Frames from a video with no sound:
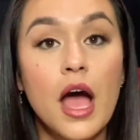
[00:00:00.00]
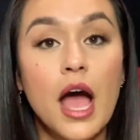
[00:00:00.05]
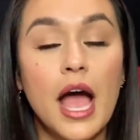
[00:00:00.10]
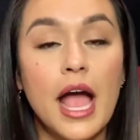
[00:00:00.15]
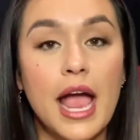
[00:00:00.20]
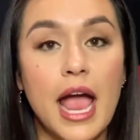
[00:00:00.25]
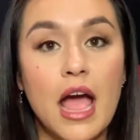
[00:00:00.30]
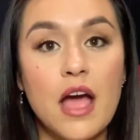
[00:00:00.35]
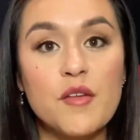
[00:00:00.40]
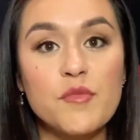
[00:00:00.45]

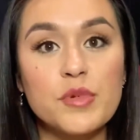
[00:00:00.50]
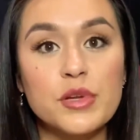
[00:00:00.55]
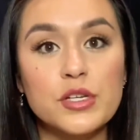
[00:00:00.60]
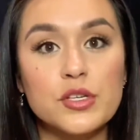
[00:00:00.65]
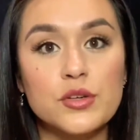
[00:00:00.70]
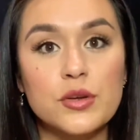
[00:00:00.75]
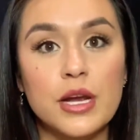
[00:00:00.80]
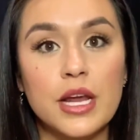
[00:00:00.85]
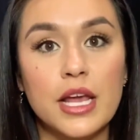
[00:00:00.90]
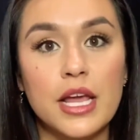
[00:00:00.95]
I have been
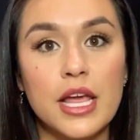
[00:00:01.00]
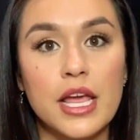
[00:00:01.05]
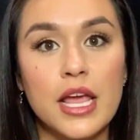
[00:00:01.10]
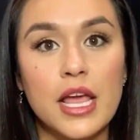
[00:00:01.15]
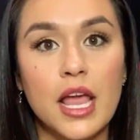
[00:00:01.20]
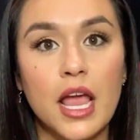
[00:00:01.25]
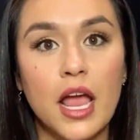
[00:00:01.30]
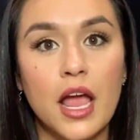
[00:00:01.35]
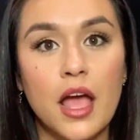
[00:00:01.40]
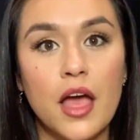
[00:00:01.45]

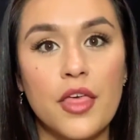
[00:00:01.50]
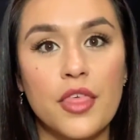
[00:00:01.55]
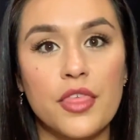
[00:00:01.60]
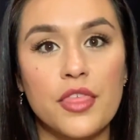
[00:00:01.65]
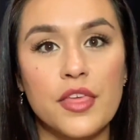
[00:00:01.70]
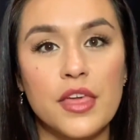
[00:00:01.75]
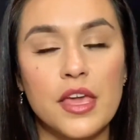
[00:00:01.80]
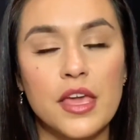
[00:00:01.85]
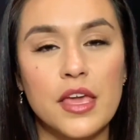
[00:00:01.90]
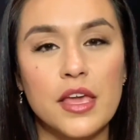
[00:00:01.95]
drinking
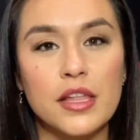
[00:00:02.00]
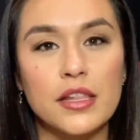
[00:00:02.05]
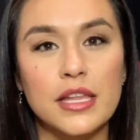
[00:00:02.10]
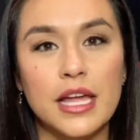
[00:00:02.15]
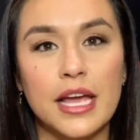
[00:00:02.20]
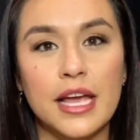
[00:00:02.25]
the